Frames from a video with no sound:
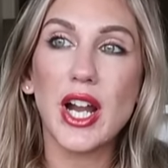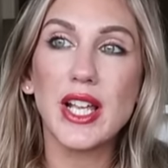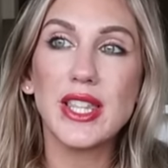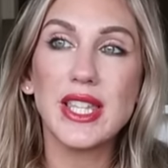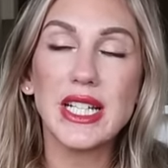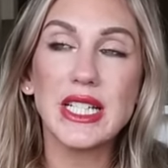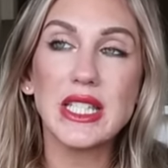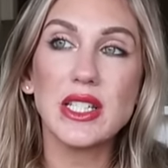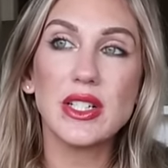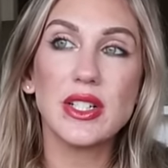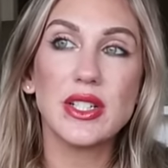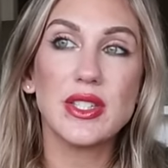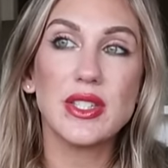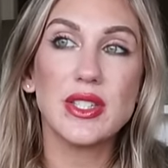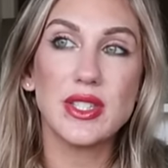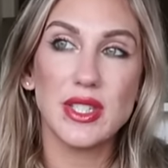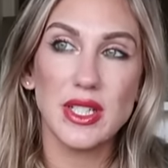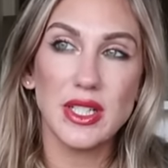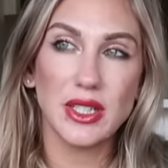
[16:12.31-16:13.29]
I think it's a
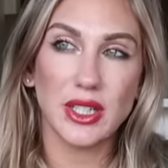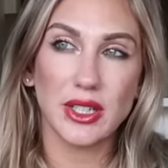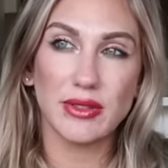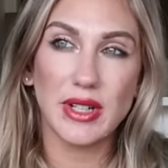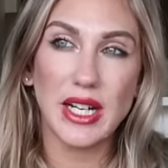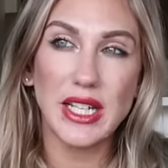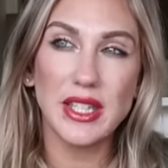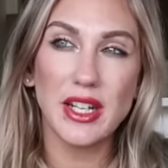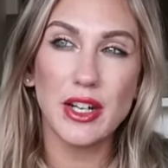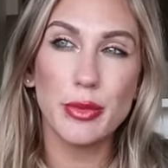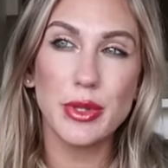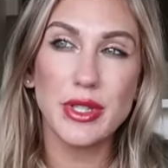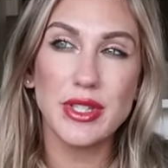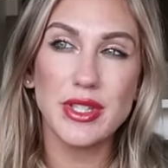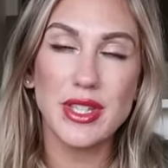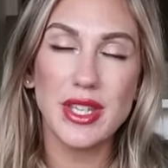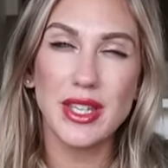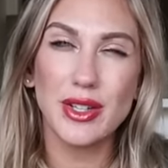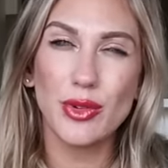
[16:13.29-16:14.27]
concealer, right, that I've been
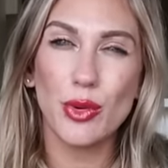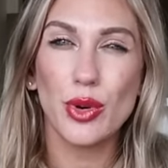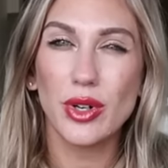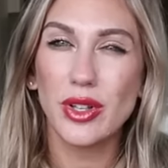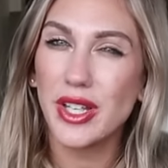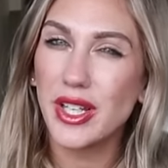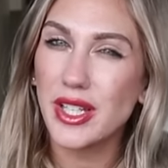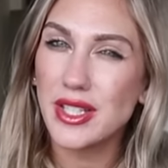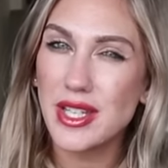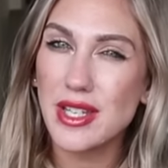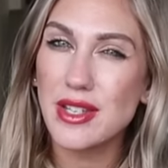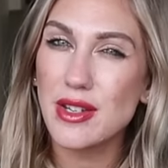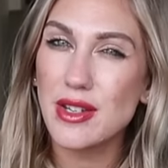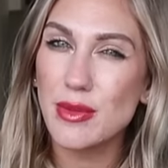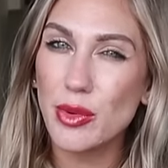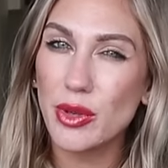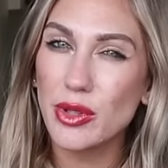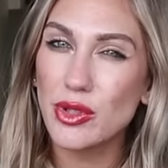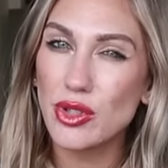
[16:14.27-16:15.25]
seeing, or like a
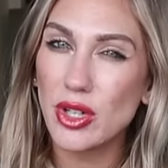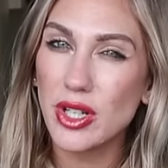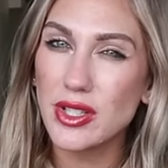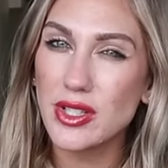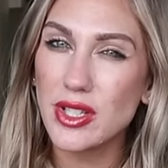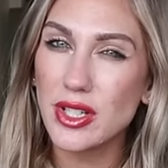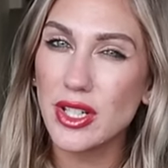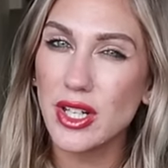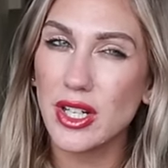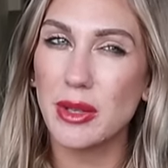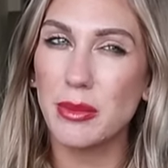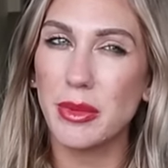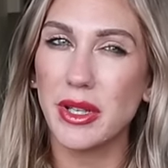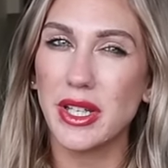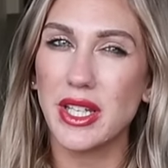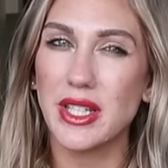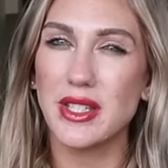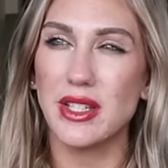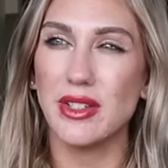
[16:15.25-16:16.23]
tinted moisturizer. And I'm
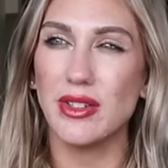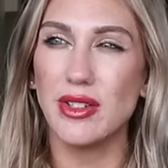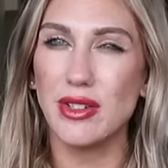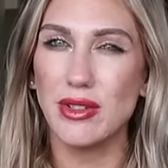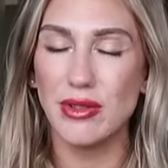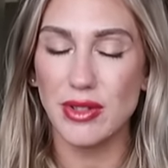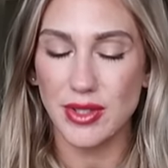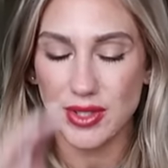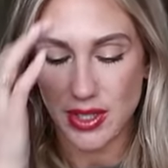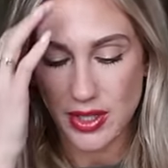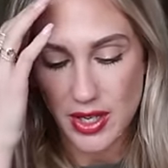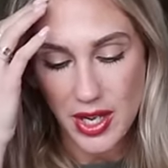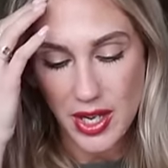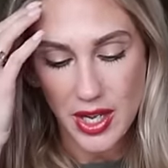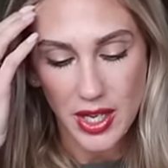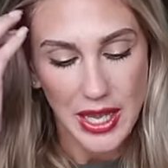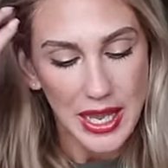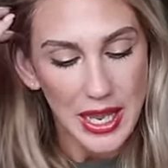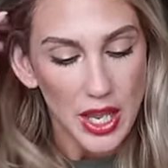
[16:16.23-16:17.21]
like, is it new? Is it
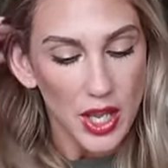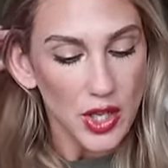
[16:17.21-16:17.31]
not?